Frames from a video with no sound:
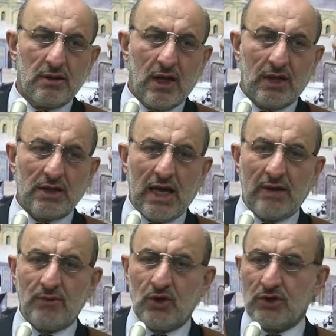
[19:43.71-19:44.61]
and I
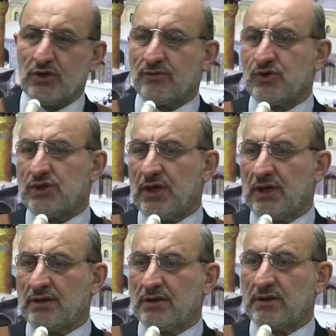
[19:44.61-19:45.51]
am not a
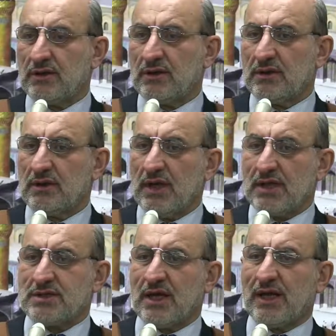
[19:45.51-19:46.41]
mujtahid,
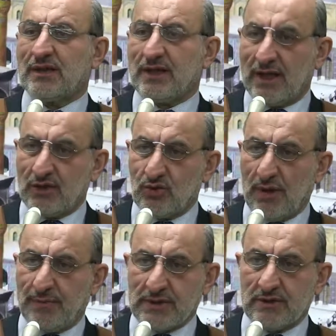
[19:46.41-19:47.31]
is there a third
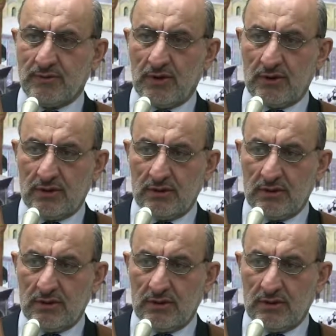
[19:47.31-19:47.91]
way possible?